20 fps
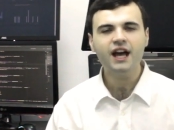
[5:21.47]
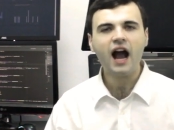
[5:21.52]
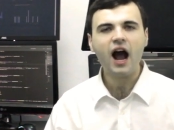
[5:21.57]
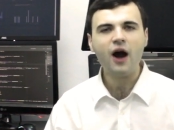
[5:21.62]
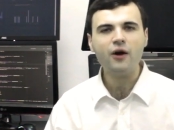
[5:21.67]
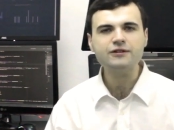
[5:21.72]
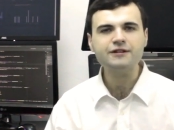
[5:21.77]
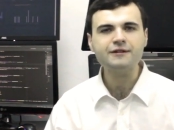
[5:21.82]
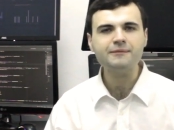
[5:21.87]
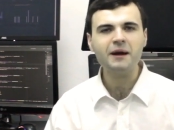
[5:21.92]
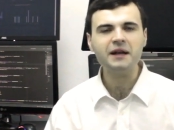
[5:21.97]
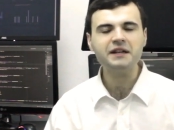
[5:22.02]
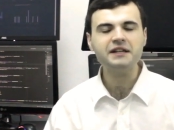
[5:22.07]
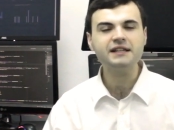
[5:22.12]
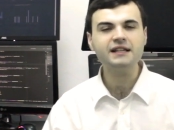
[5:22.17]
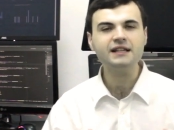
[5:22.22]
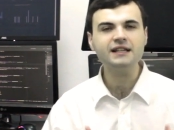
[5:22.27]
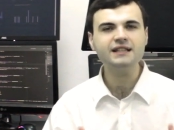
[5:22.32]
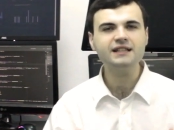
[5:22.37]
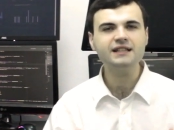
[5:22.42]

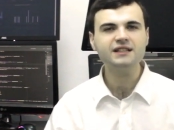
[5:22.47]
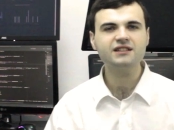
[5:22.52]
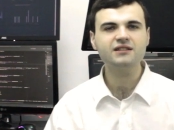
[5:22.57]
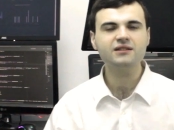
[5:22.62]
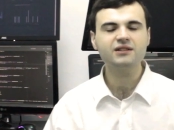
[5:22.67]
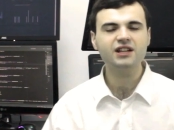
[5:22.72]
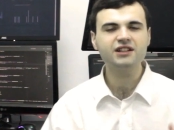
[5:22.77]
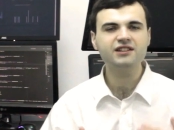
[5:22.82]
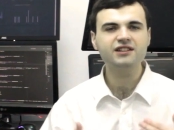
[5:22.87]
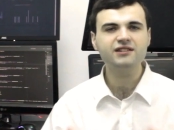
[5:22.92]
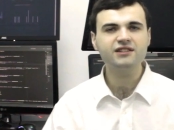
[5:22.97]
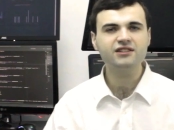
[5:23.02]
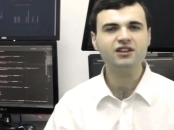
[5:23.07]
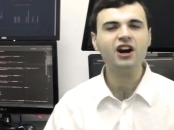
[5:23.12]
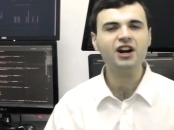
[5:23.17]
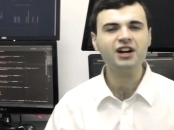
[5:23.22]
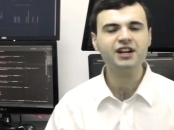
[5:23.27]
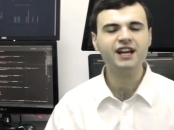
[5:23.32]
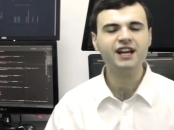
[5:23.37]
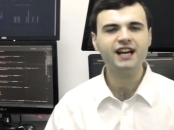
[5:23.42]
automatically the
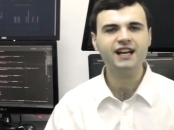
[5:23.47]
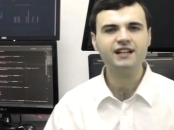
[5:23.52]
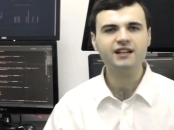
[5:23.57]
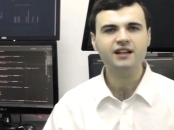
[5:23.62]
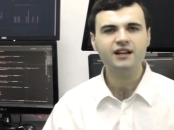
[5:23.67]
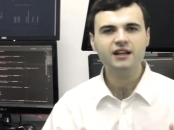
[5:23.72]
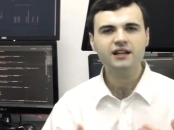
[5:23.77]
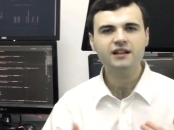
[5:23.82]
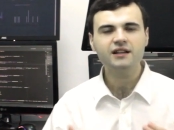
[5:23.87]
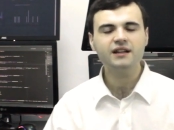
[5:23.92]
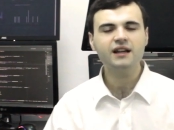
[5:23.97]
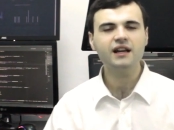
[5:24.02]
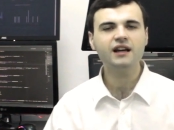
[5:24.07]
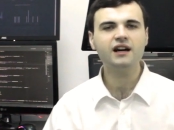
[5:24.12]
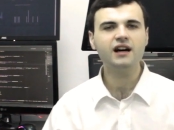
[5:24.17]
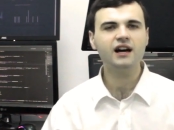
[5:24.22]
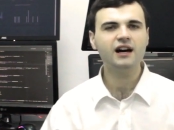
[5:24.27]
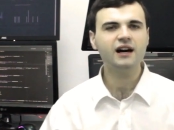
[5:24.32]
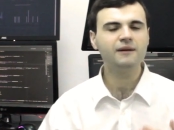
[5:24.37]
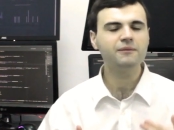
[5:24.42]
target
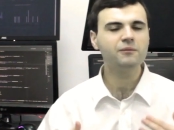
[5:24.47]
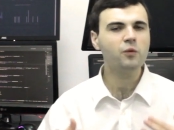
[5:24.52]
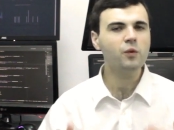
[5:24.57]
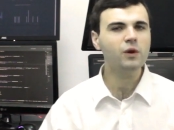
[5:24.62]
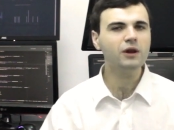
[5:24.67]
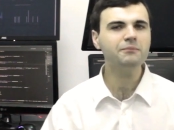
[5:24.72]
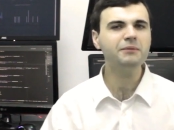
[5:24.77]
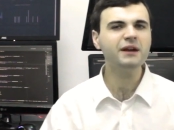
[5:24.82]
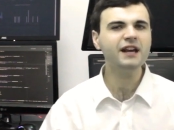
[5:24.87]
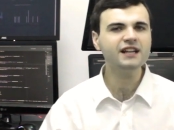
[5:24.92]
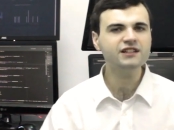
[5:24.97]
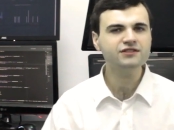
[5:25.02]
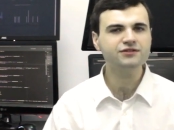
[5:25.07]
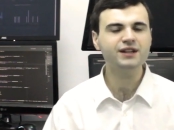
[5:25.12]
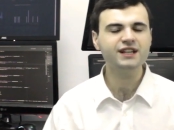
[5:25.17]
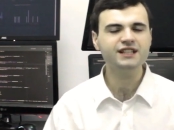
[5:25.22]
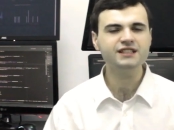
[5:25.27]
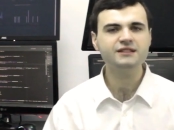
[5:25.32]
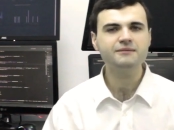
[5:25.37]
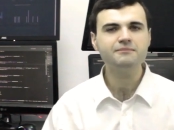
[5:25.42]
will be
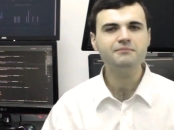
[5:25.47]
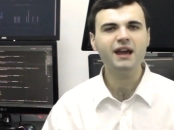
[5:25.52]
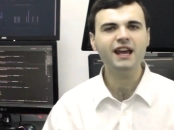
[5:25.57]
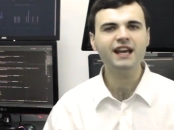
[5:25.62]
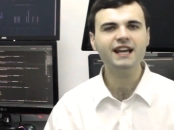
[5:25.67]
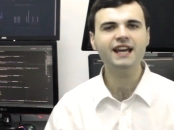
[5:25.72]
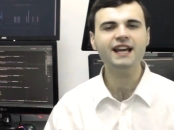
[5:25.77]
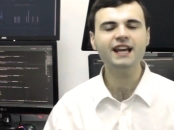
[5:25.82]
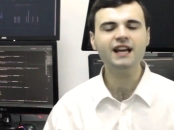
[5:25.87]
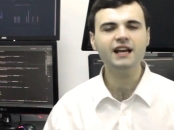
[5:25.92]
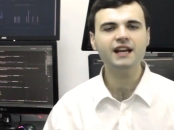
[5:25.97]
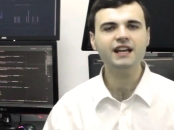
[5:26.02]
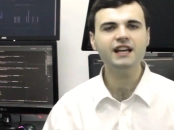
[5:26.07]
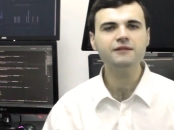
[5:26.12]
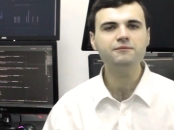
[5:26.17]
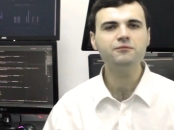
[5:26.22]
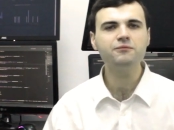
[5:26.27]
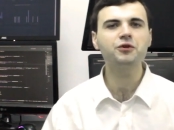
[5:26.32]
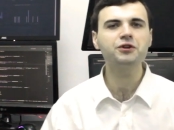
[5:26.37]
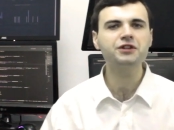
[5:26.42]
increased, making
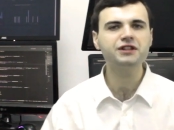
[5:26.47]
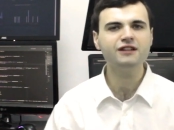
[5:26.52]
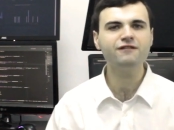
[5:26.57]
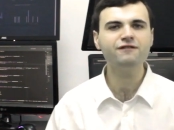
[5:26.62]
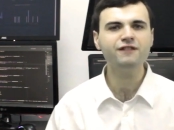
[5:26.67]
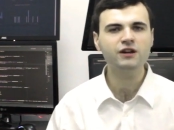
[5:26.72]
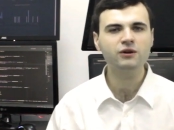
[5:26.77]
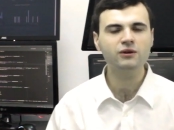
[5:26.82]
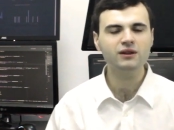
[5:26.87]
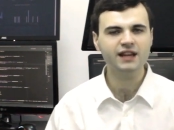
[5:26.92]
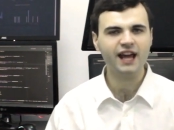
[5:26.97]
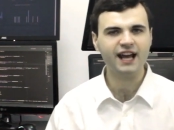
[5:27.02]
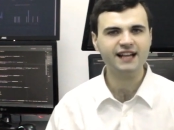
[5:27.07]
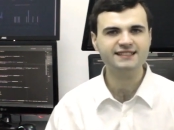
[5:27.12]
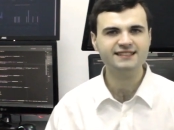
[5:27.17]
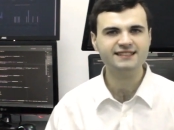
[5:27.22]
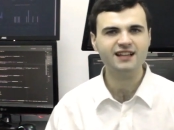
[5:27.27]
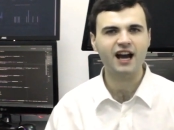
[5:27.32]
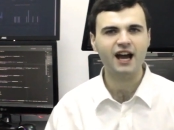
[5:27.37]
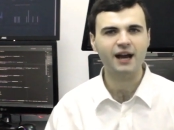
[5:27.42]
it more difficult
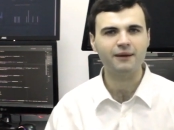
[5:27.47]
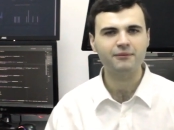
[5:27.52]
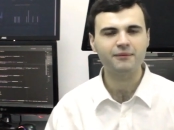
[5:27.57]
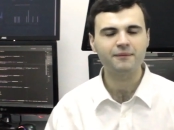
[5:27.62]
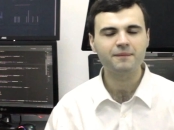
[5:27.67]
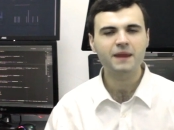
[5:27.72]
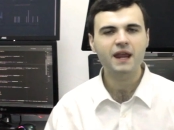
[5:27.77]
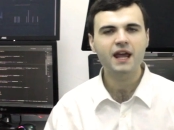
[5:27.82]
next time.